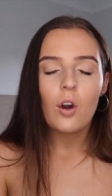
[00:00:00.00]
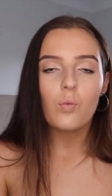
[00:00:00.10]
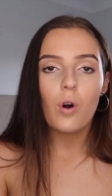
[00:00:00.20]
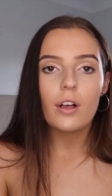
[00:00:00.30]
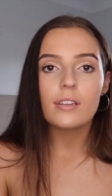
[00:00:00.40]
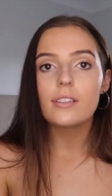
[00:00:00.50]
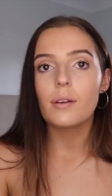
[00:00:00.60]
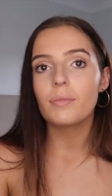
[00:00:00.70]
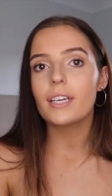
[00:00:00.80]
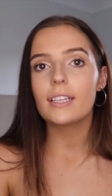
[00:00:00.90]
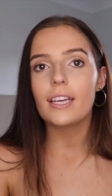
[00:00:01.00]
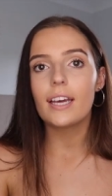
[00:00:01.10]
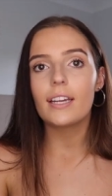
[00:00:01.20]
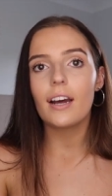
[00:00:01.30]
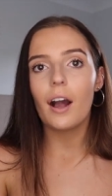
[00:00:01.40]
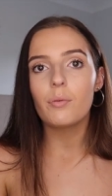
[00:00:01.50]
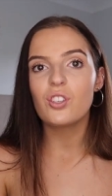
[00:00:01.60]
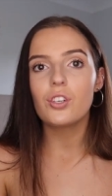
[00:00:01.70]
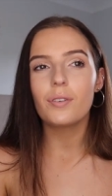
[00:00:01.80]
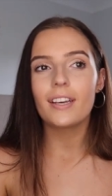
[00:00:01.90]
was something that I
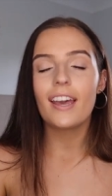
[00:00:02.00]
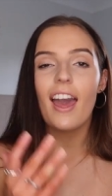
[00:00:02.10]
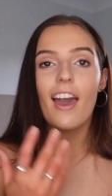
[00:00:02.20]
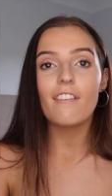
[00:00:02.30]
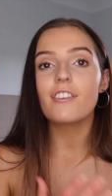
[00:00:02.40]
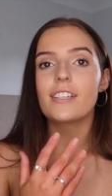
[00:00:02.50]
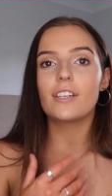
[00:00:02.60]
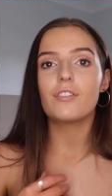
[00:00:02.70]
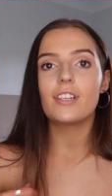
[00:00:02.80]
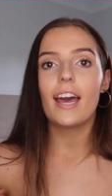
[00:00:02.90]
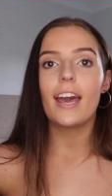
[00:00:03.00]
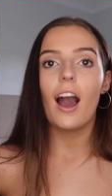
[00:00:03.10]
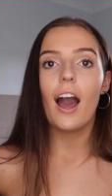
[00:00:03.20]
was doing every single day.